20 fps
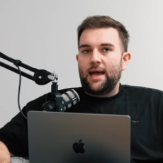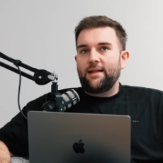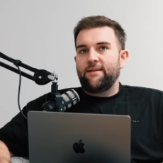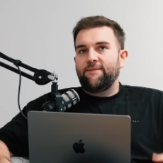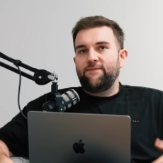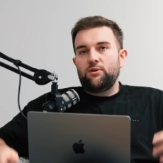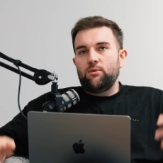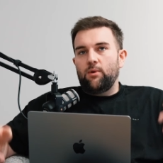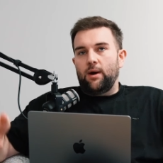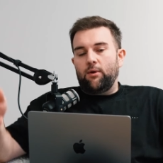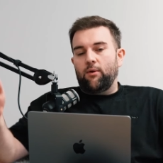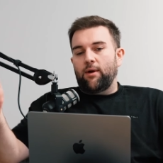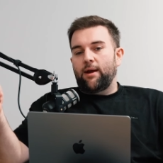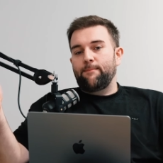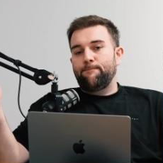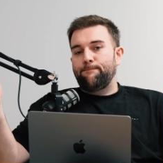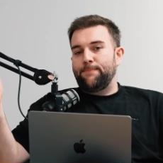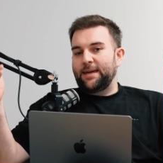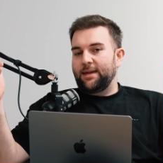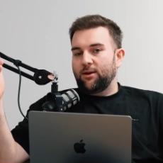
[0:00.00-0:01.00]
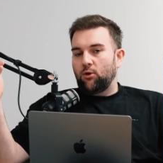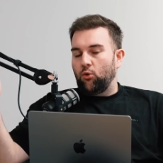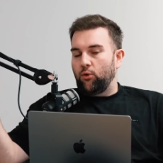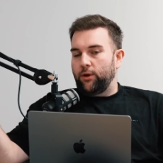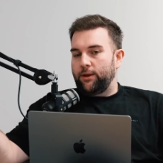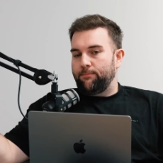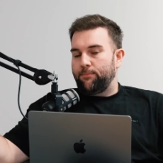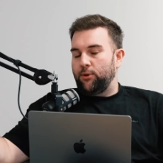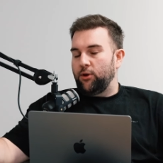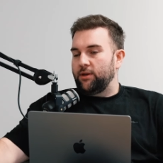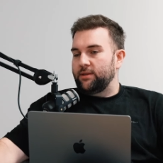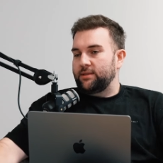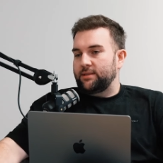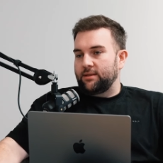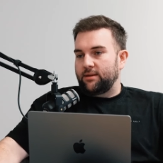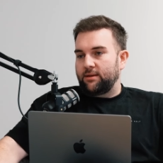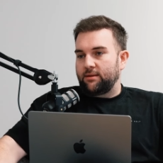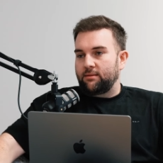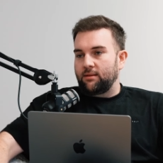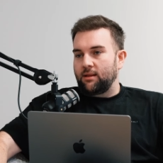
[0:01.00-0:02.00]
And if you are a Bitcoin
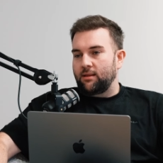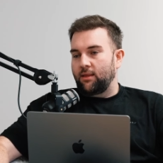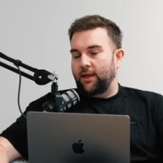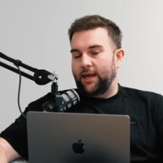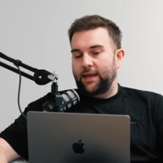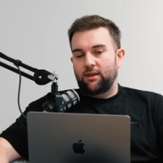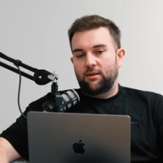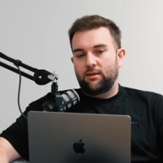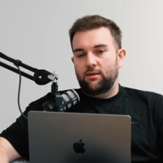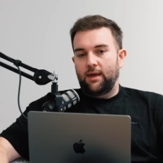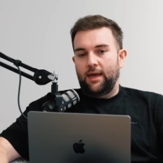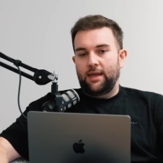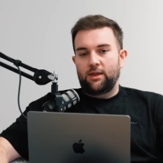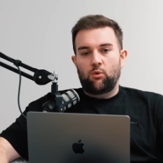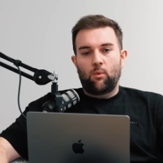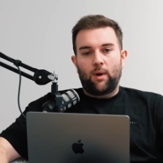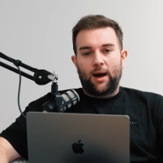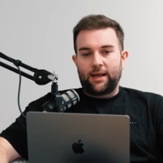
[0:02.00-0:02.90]
person, and you